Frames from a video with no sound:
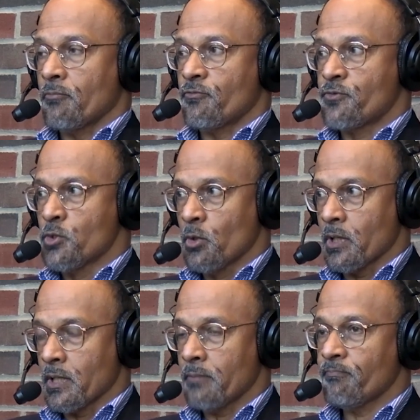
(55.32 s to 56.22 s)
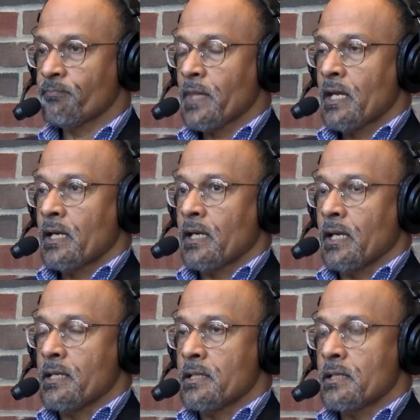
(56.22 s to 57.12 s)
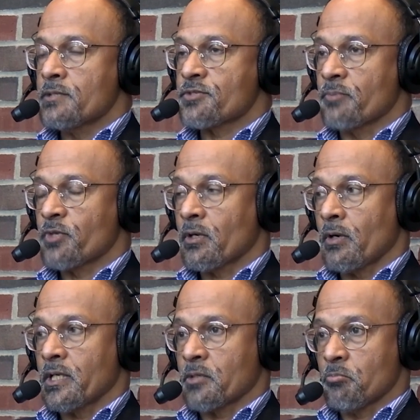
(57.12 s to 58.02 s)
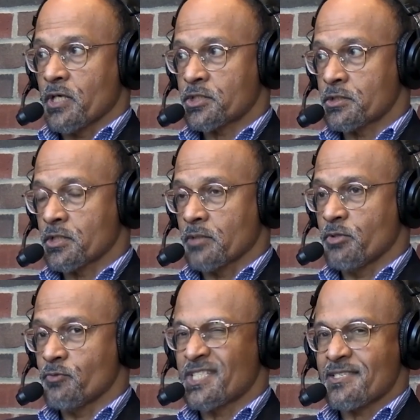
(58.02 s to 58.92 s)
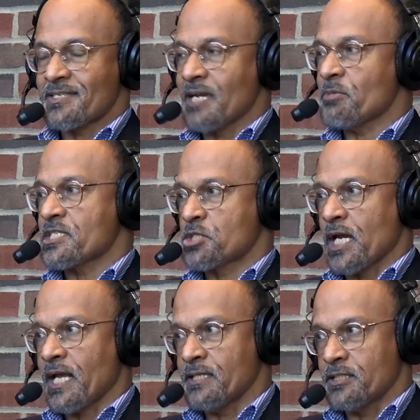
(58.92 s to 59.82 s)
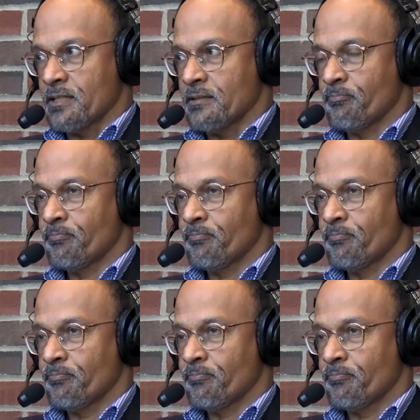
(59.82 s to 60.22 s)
fuel in something called a combustion turbine, which is the same as a jet engine.